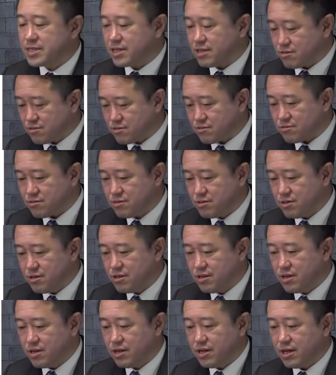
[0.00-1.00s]
but a
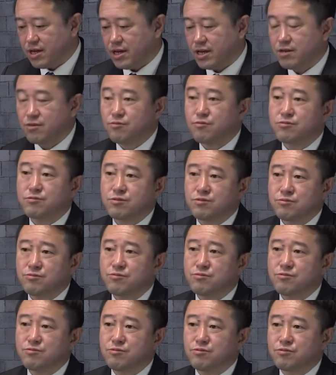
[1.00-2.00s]
mid to long-term
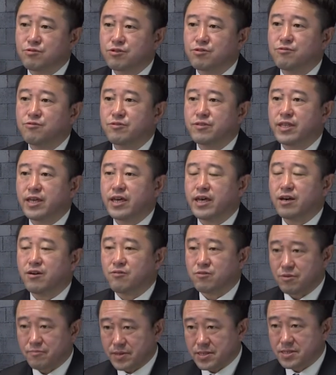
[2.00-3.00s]
subscription
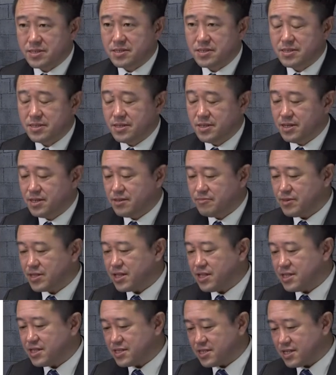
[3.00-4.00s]
service.
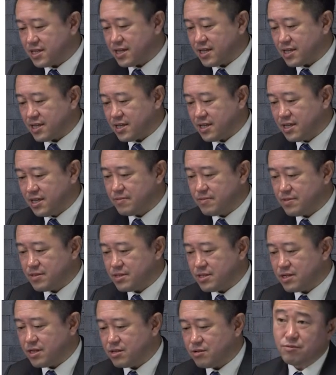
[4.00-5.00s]
And
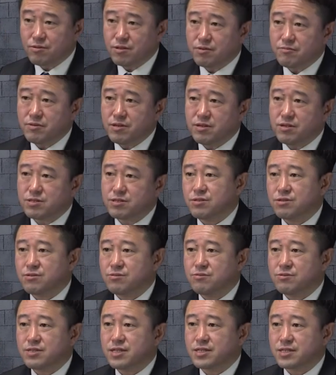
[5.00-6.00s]
under the
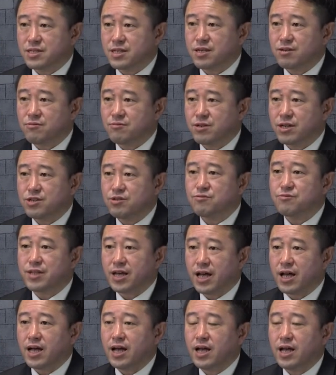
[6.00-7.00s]
circumstances of
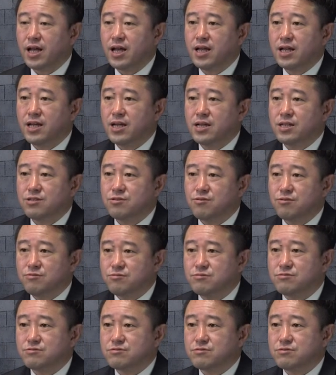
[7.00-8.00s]

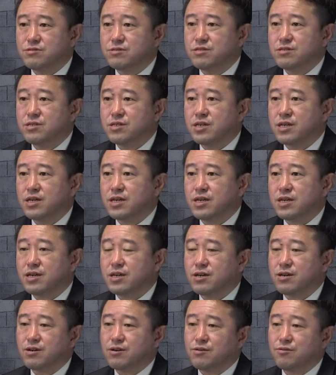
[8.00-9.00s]
COVID-19, the
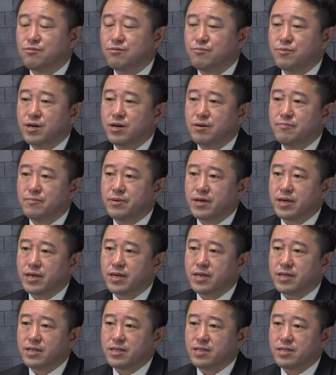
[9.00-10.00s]
impact on visiting
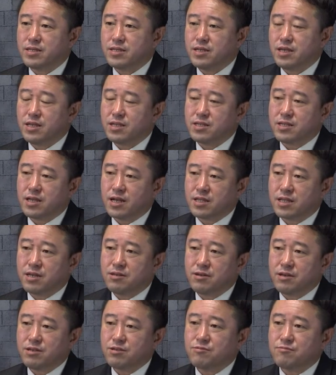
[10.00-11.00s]
sales is
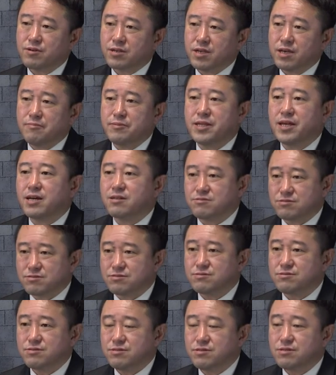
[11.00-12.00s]
considered to be
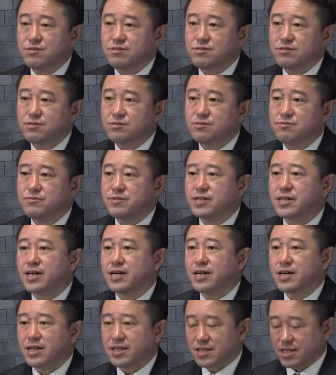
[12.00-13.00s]
minimal due to
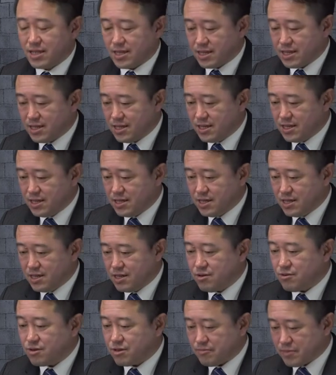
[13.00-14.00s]
the
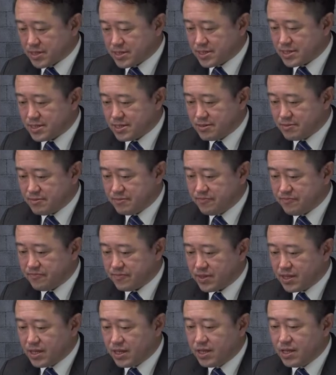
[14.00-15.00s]
utilization of online
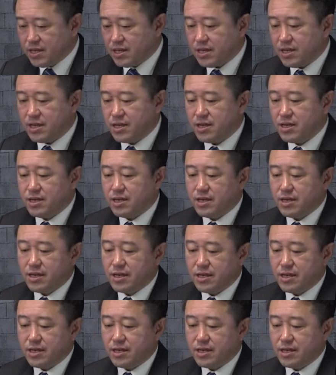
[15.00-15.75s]
sales.